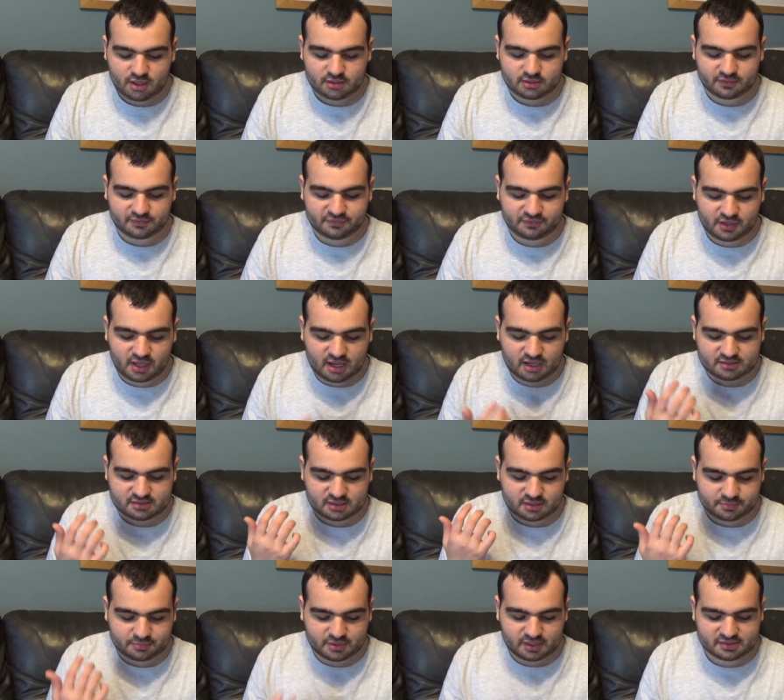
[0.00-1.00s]
The flaws
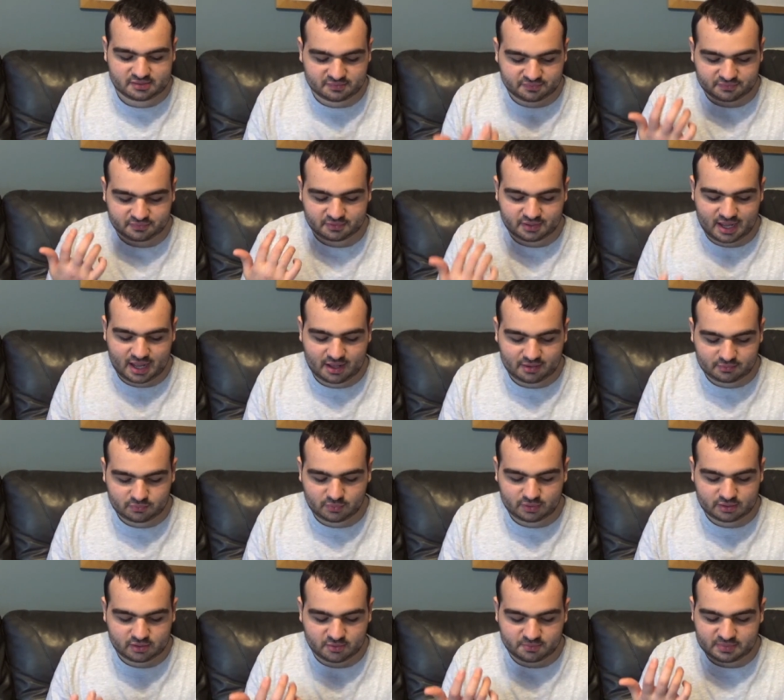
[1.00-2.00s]
are present throughout
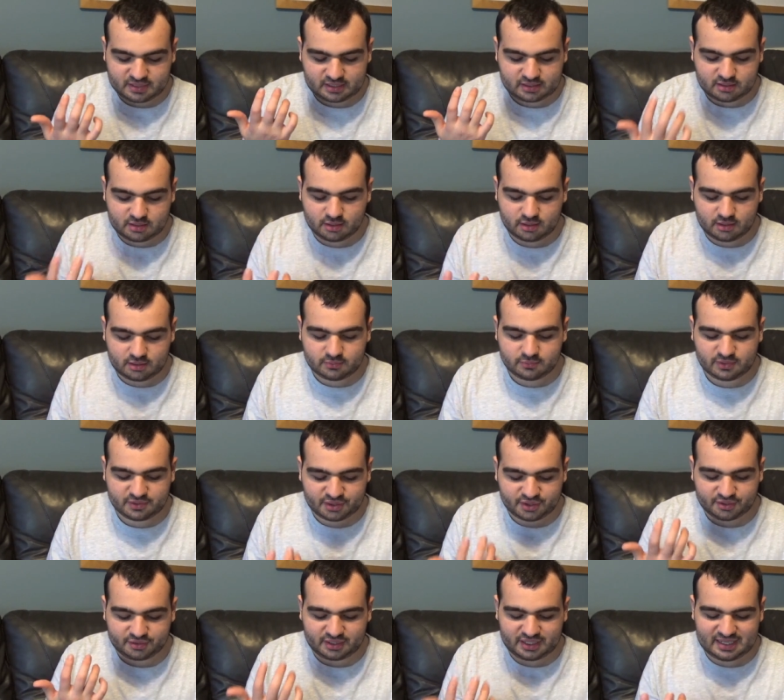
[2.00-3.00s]
what could be good
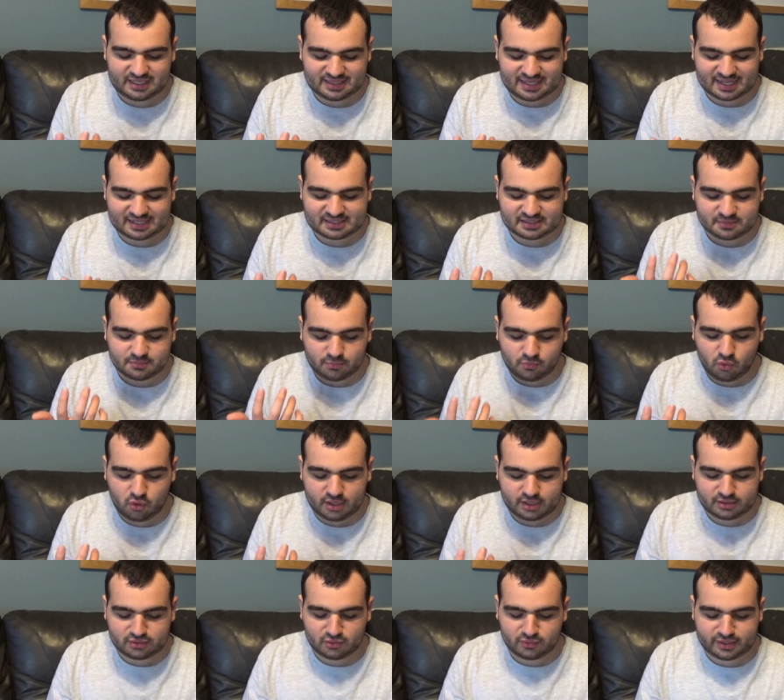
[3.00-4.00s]
with a lead that's
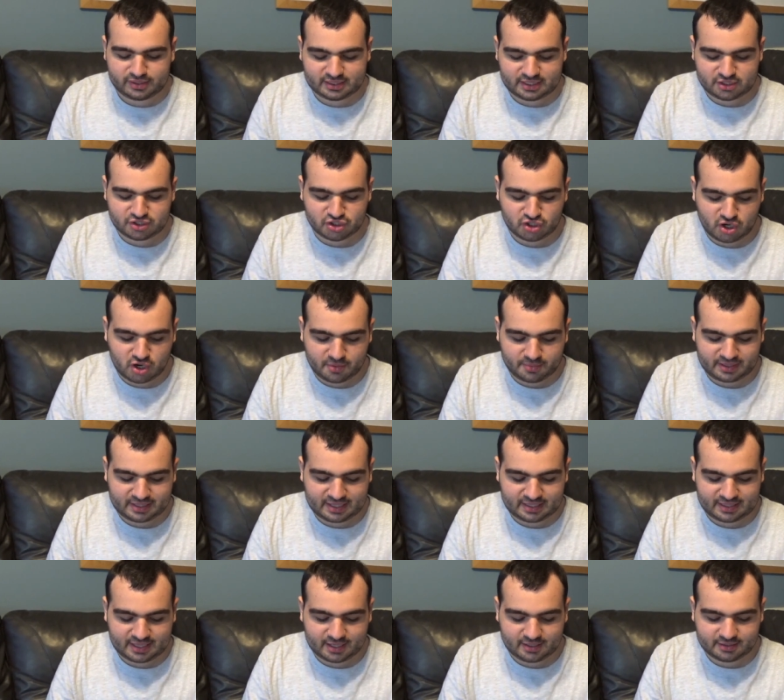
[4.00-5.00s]
more annoying than
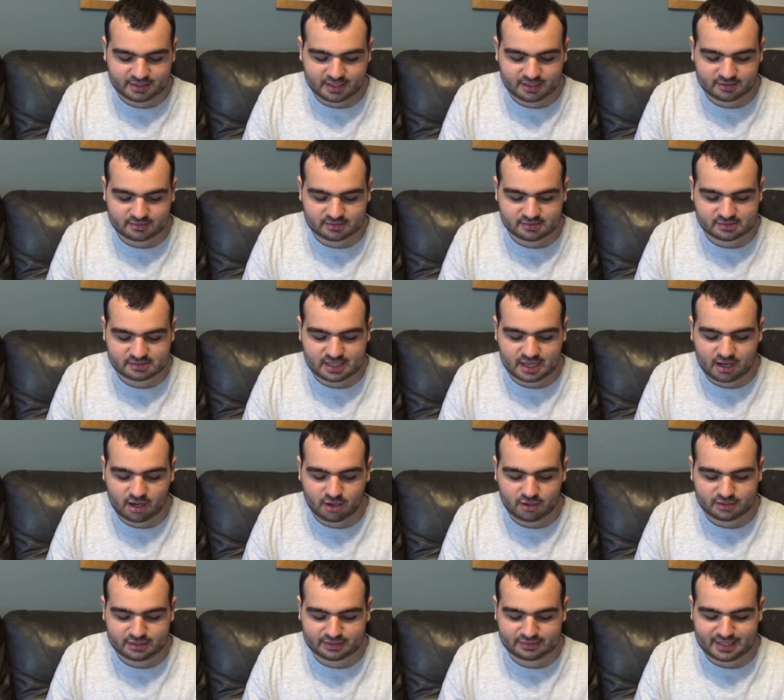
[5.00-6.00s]
charming and other characters that
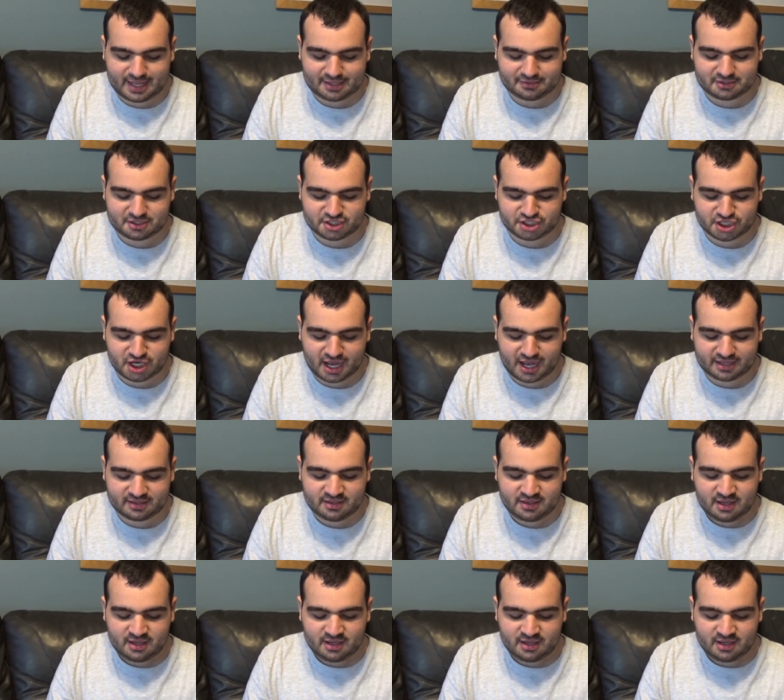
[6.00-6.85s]
aren't allowed to shine.